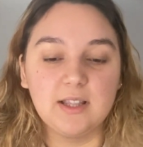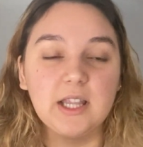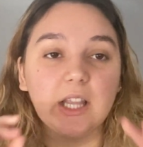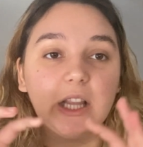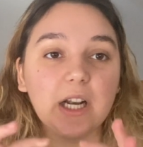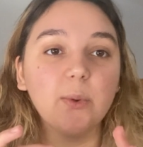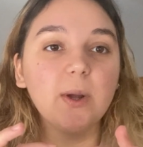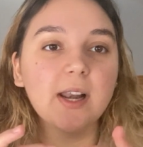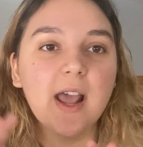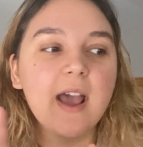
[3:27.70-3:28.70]
the little
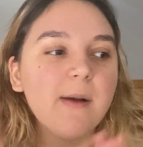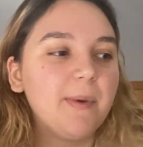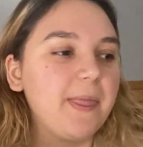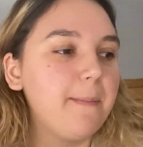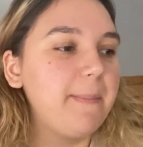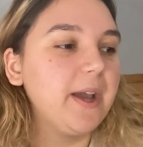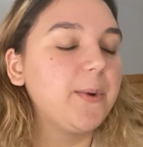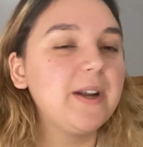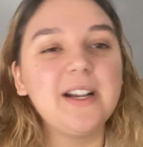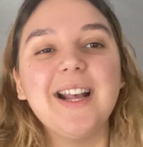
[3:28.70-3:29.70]
one but the big
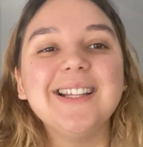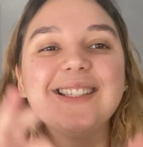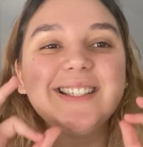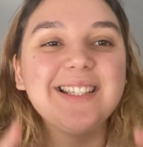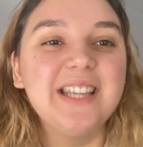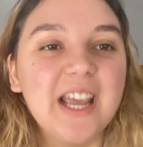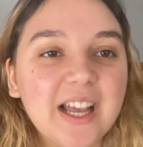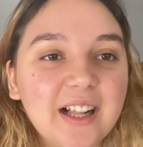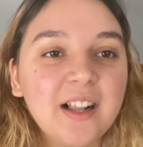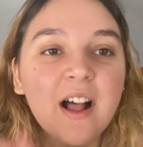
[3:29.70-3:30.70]
one it's
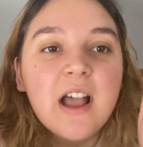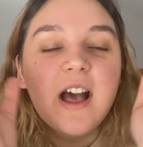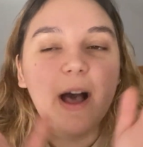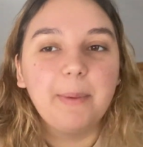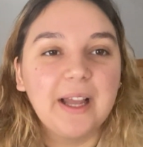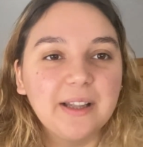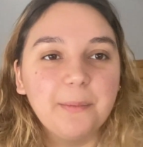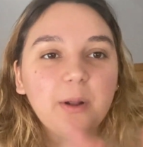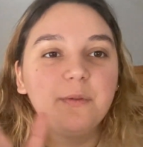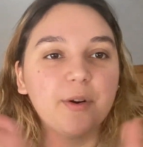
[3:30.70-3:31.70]
still
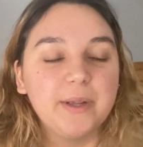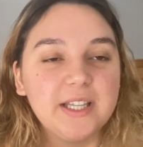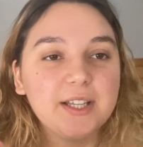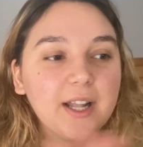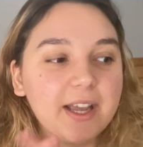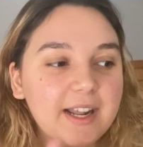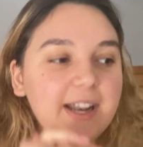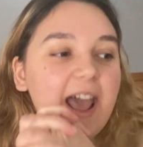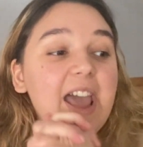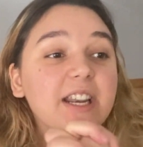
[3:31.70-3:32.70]
available for me to light
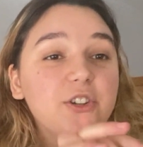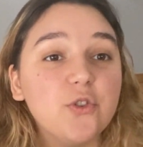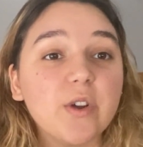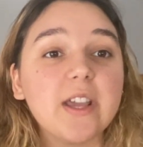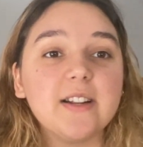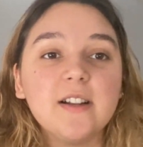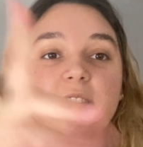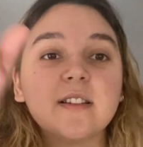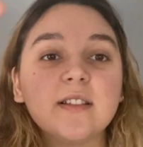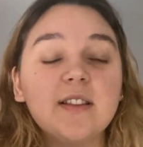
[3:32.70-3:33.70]
it and enjoy it
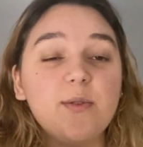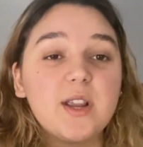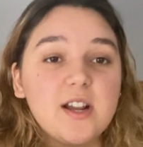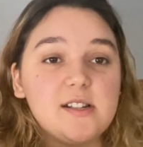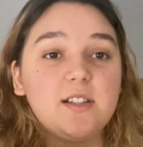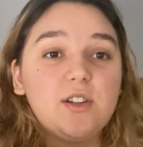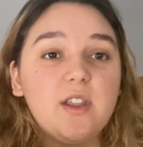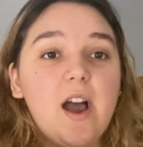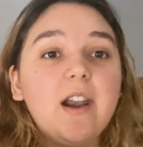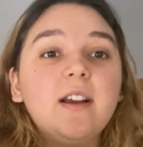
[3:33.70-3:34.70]
so we're gonna do
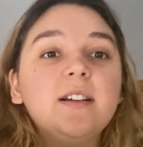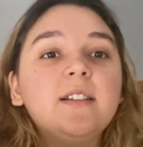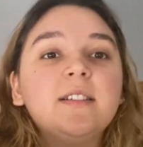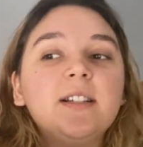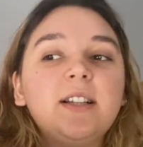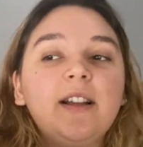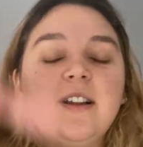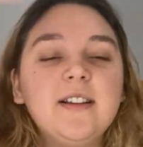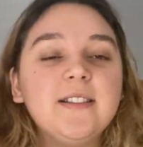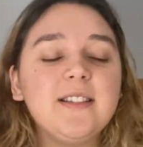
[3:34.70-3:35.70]
that
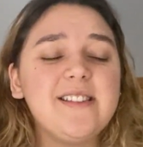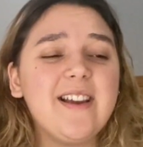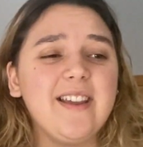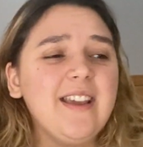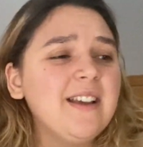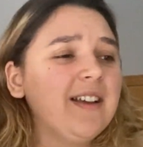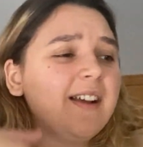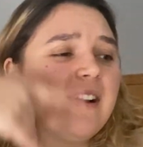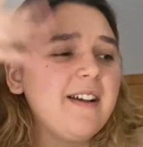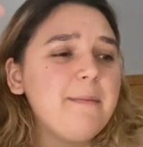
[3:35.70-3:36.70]
study
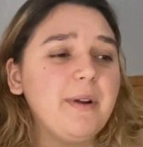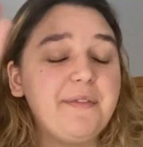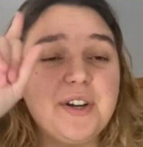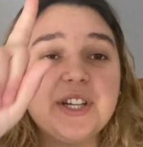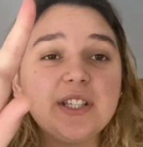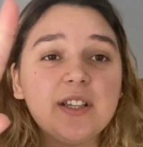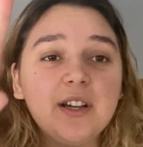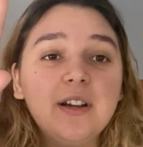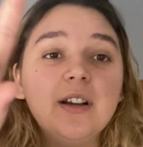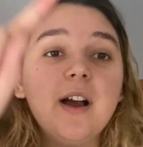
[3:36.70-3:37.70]
but first
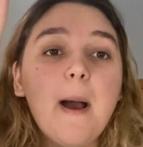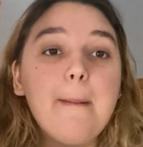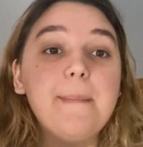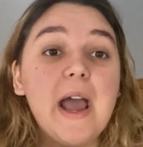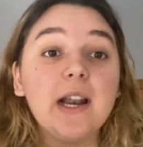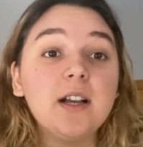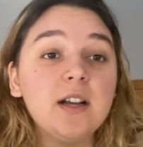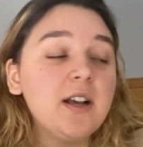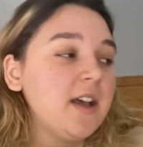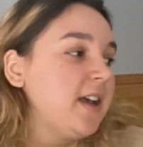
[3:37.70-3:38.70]
bed
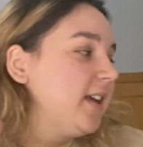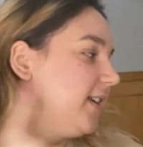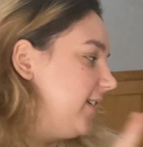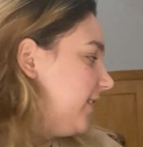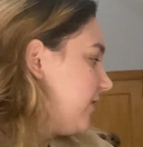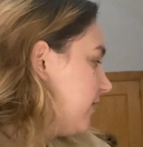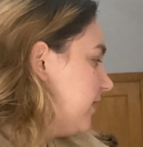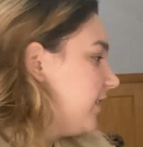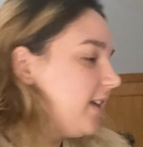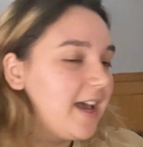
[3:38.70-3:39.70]
because
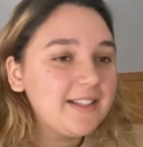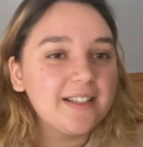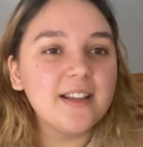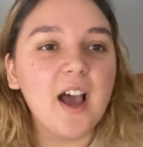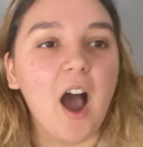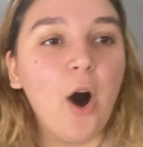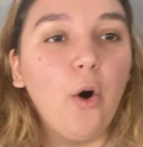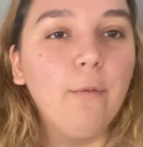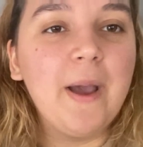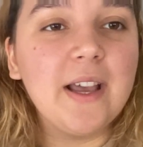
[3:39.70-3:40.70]
it's a
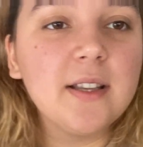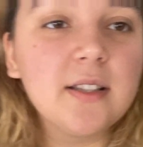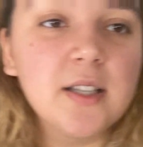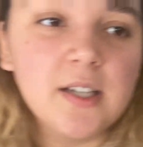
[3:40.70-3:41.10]
whole mess.